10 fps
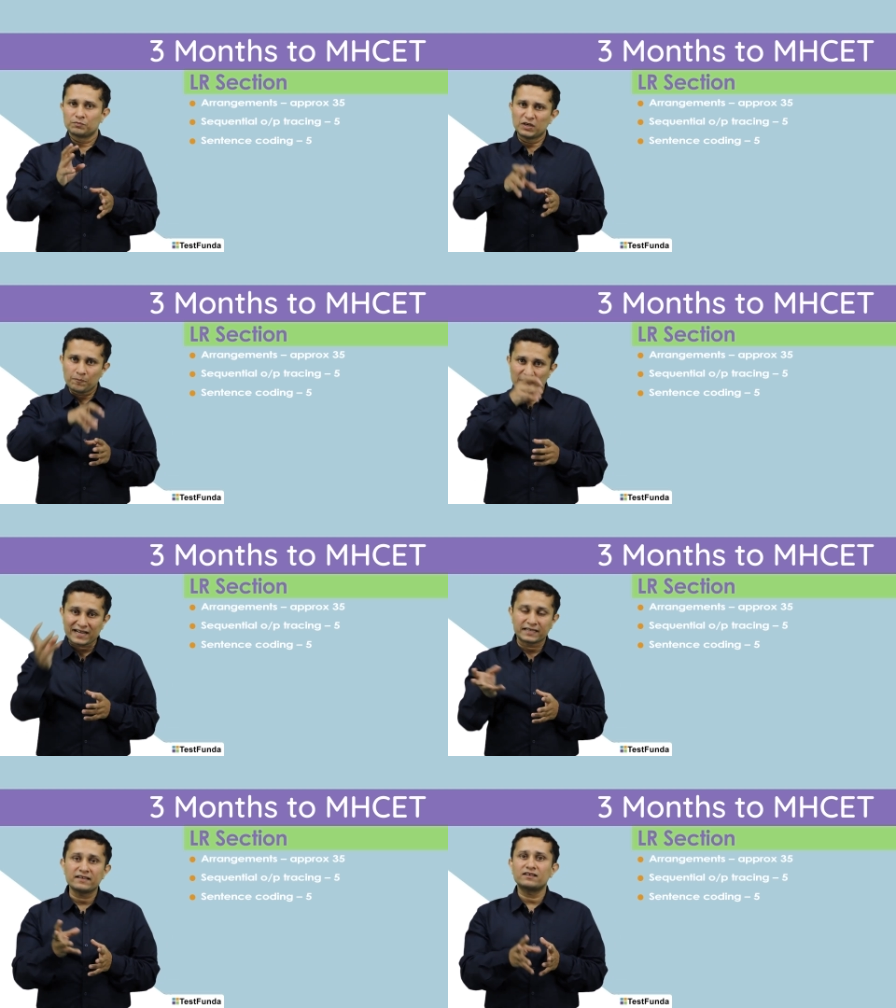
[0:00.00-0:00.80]
but
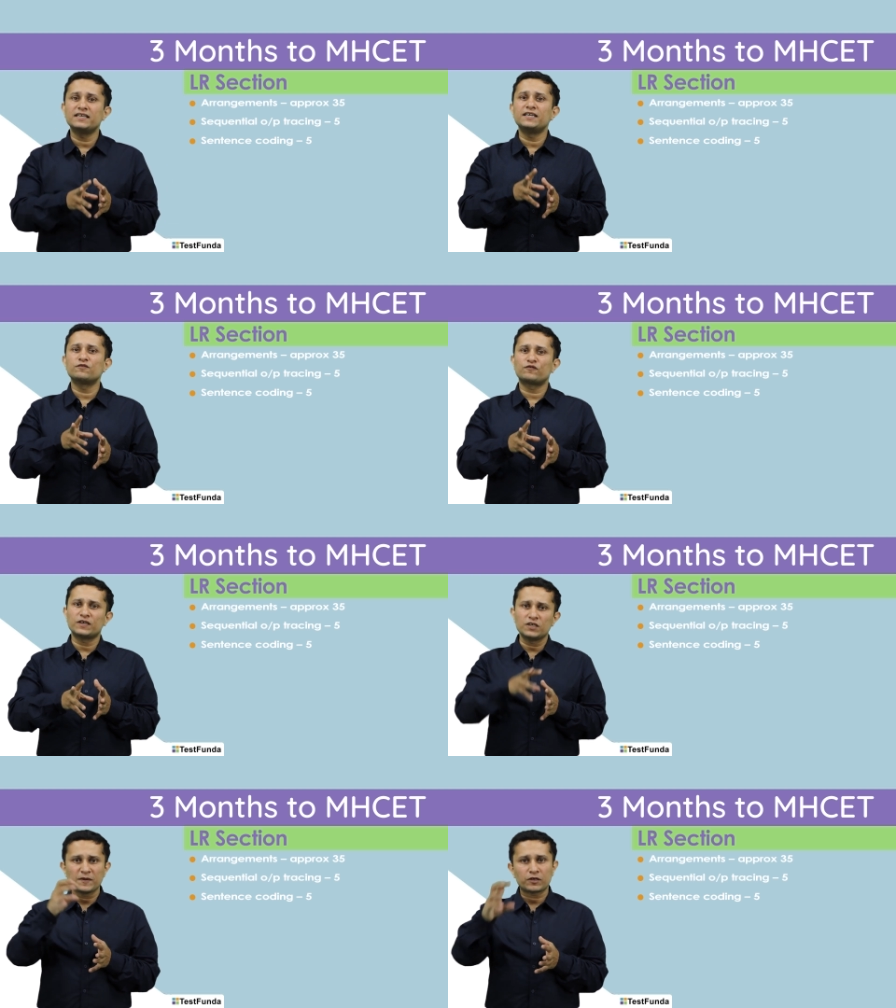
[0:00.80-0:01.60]
practically
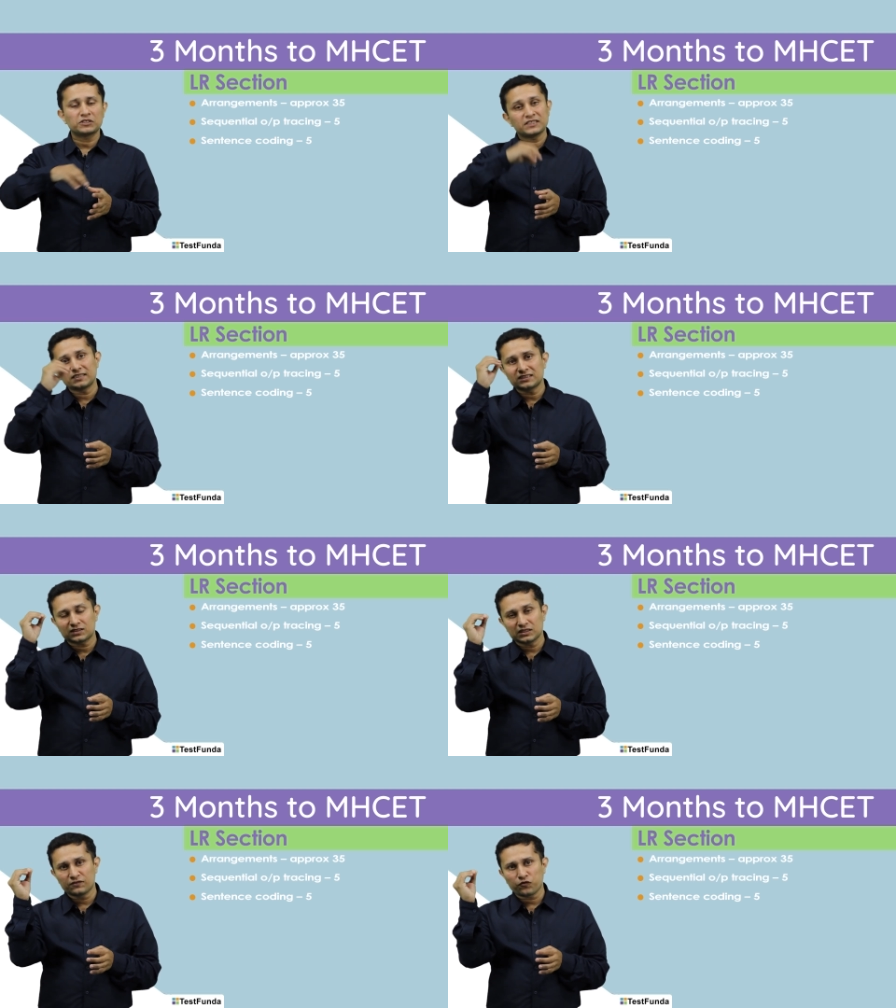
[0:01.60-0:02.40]
different because
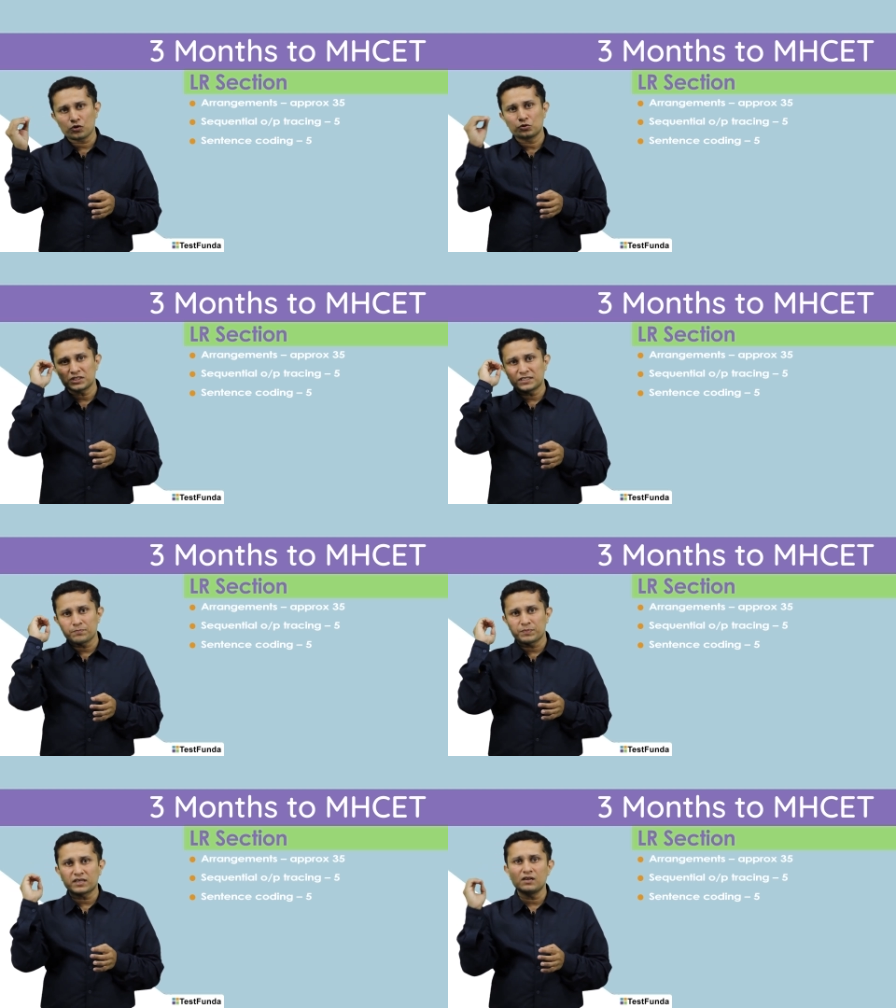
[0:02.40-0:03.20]
it follows a
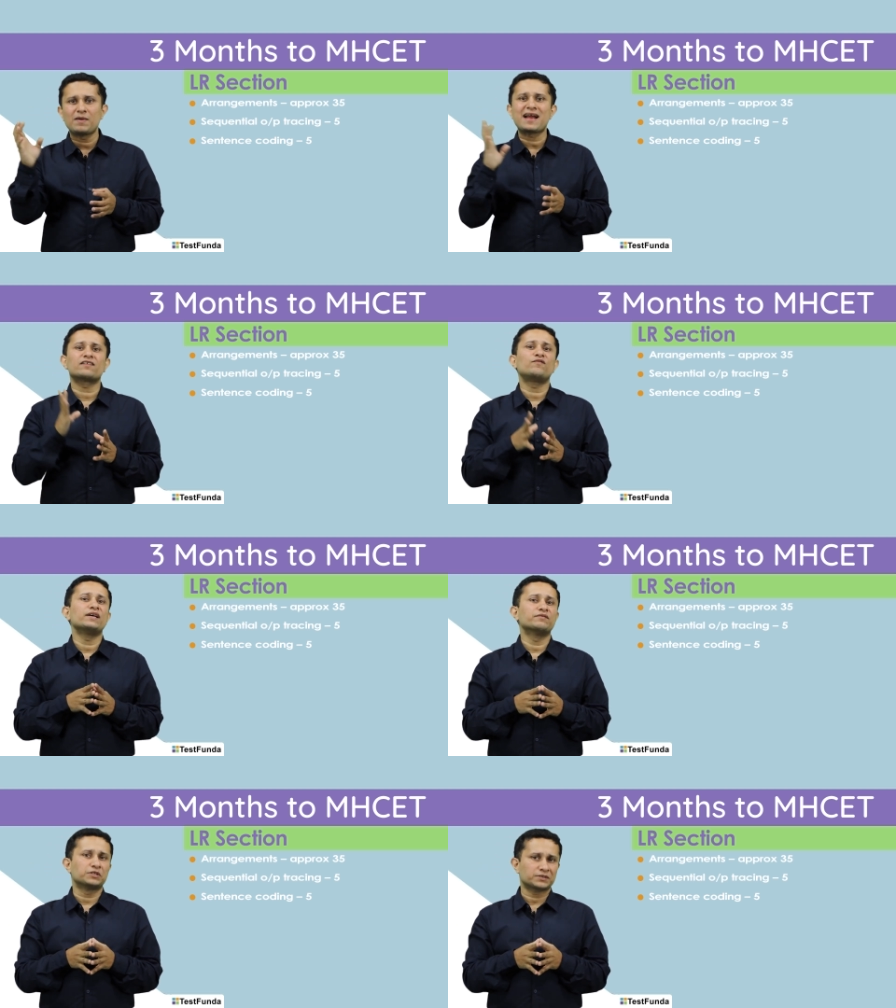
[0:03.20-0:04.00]
typical bank
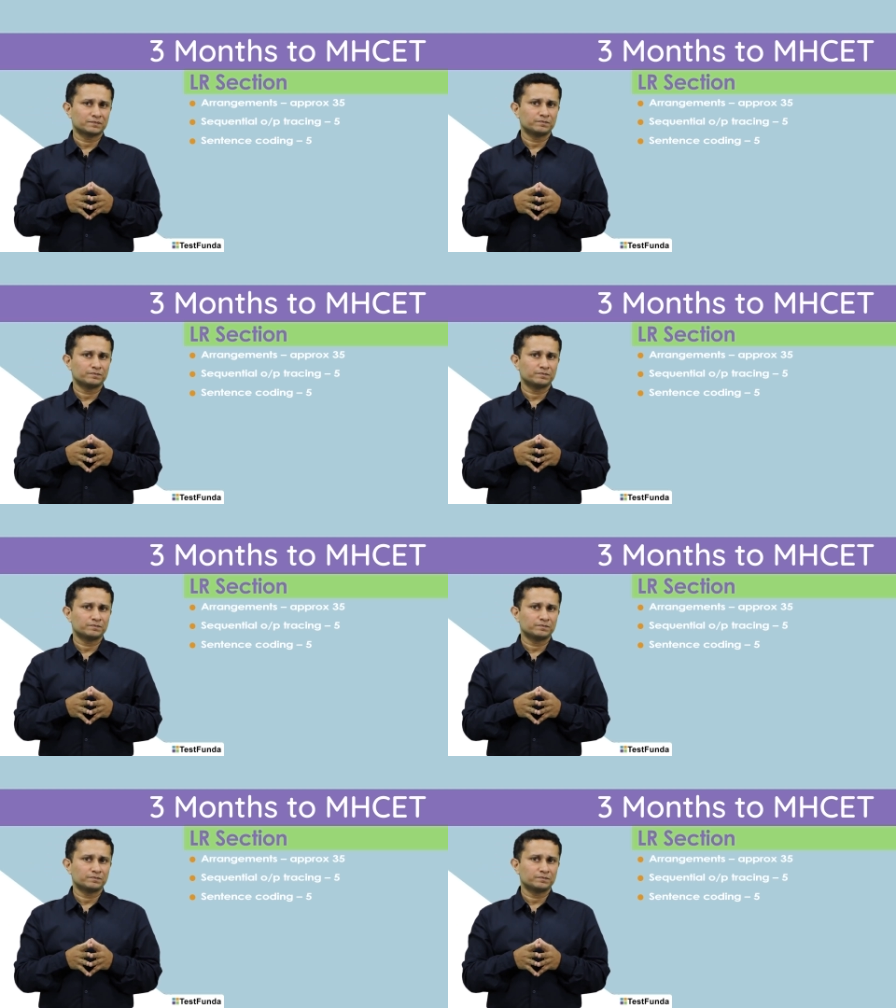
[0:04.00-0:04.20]
flavor.